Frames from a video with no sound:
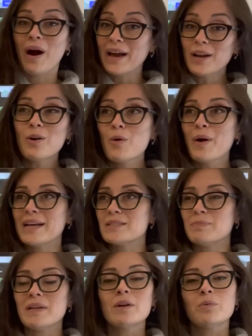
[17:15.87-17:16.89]
Idaho has
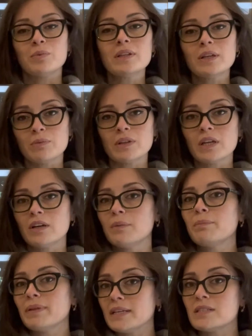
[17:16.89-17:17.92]
been a really, really
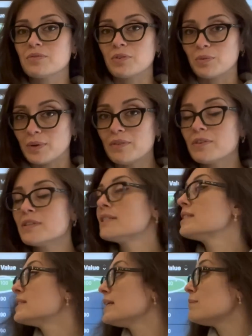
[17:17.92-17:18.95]
good place for reefers,
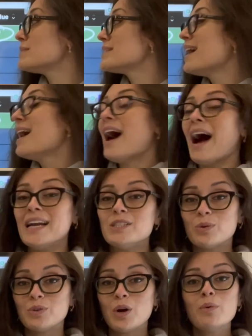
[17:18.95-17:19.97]
it seems. I
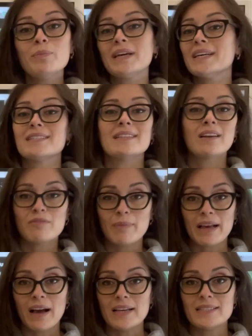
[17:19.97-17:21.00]
don't know because none of
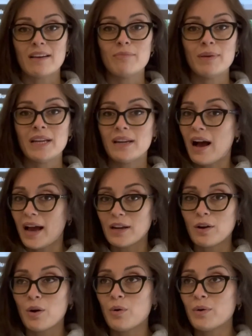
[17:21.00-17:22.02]
my guys have been in
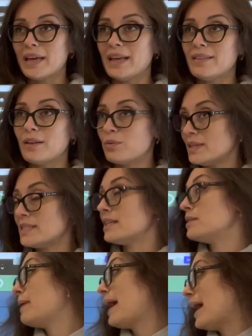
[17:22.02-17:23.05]
Idaho in the
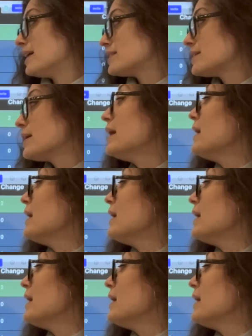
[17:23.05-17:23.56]
recent past.